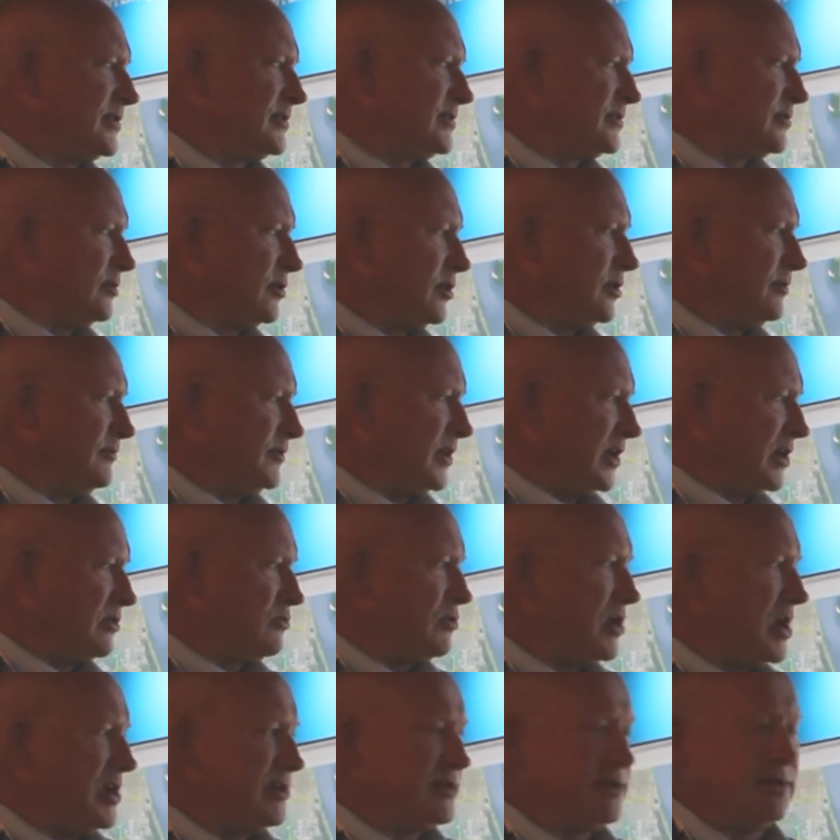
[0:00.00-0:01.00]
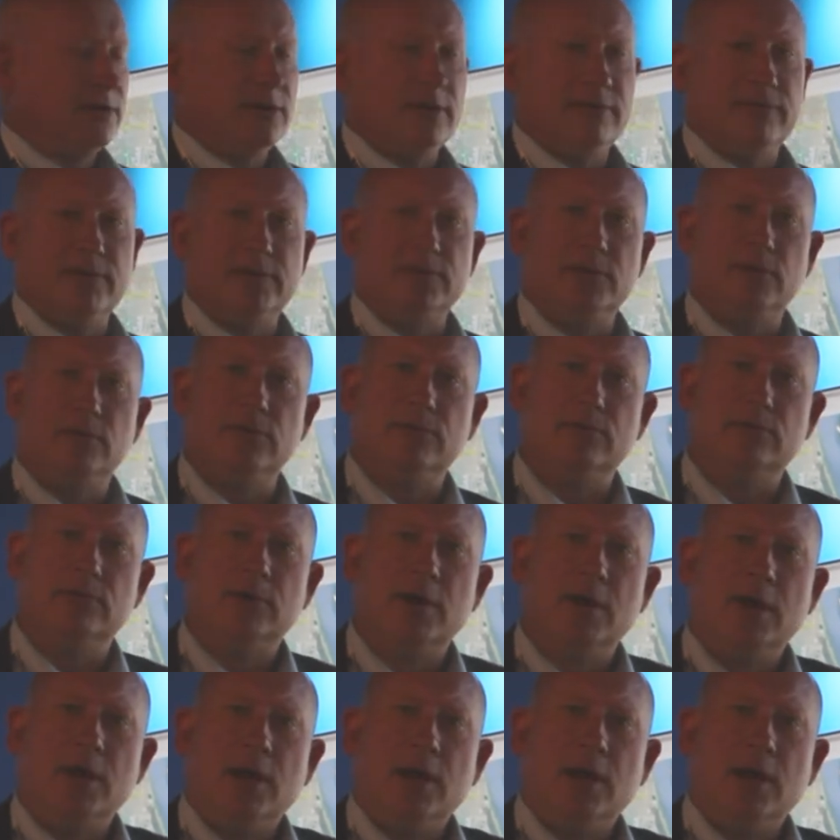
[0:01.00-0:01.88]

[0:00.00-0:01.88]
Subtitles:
is sort of the creation of a new,